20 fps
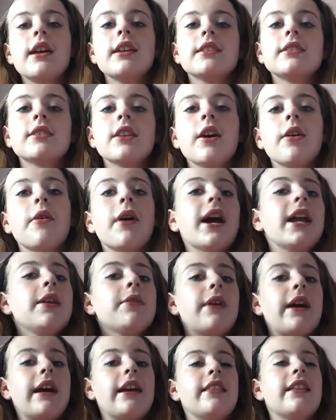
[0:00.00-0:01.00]
So
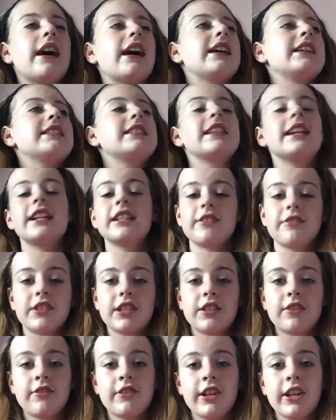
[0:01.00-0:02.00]
anyway, that is the end of
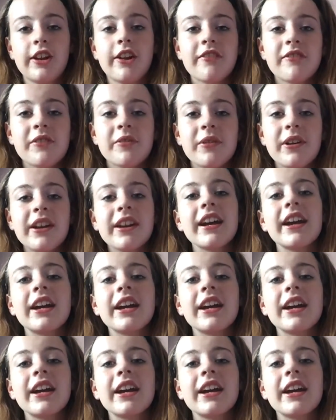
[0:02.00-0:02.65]
this video, everyone.